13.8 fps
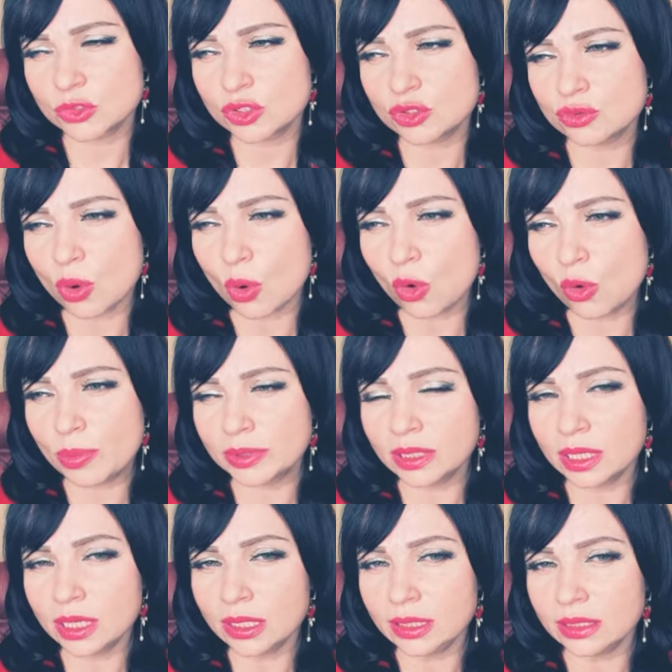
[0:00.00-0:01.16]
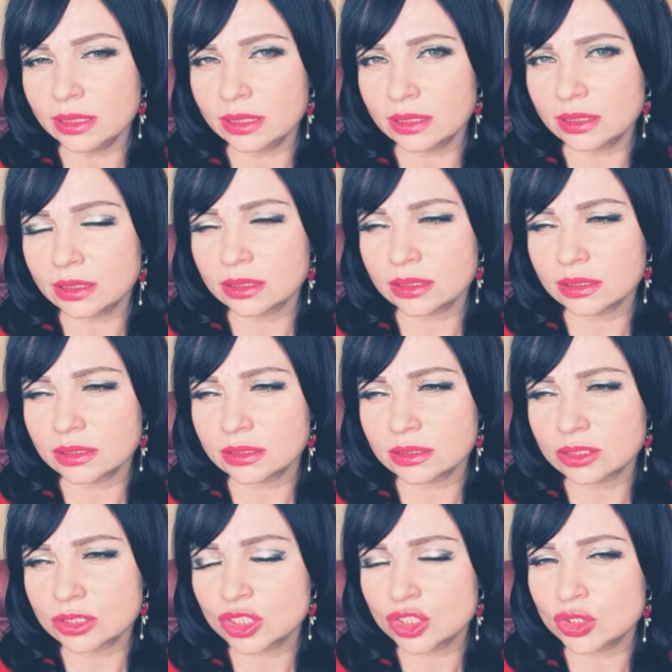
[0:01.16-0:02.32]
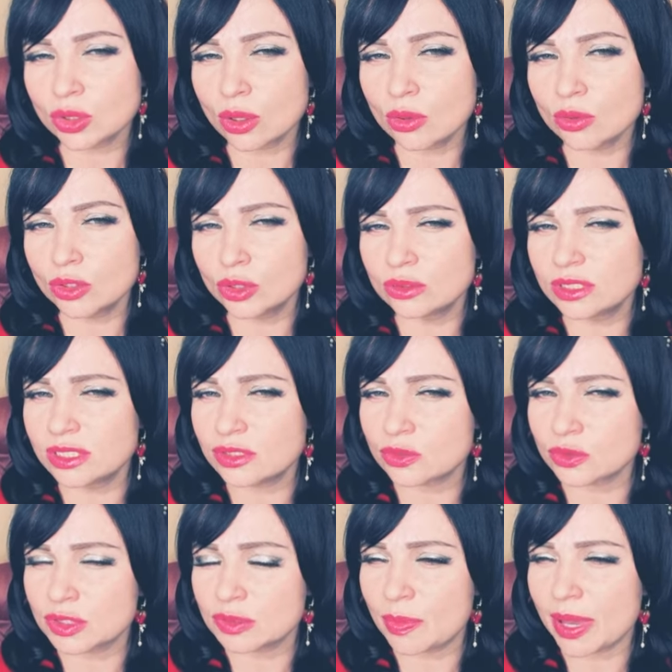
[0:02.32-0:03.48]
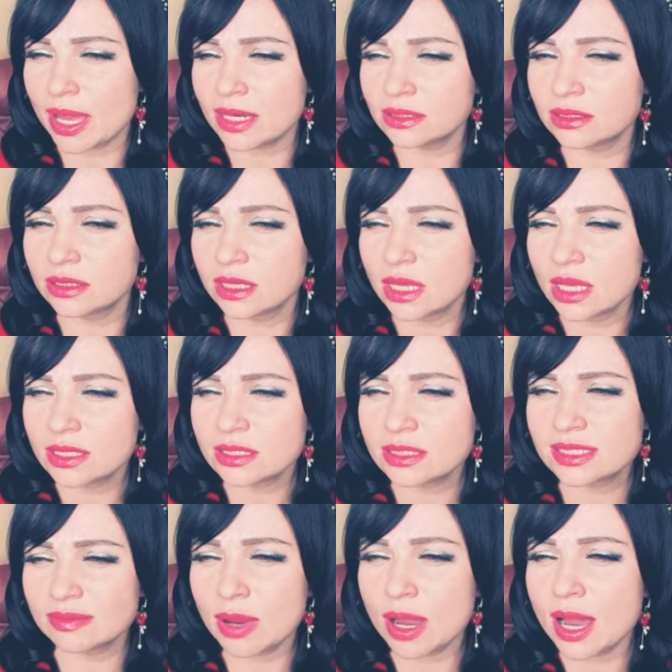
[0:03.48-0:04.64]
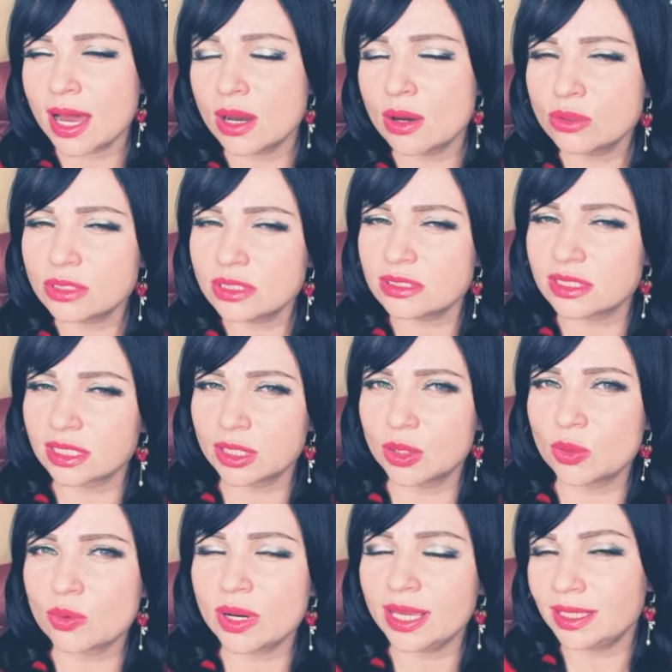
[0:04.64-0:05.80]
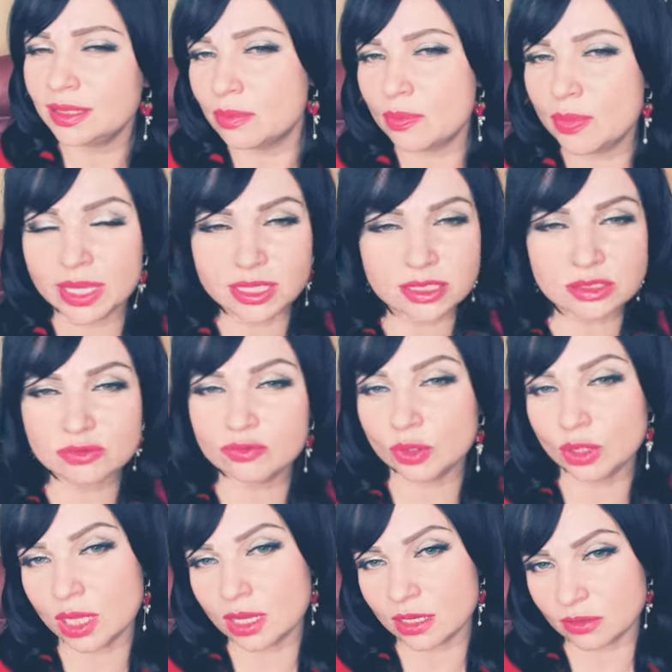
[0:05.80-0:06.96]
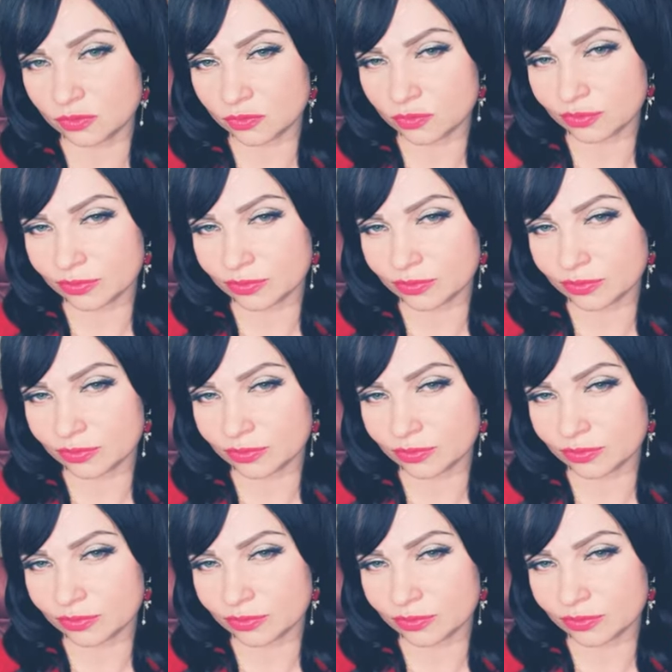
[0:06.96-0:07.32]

to openly show your disrespect somehow is a great base for love.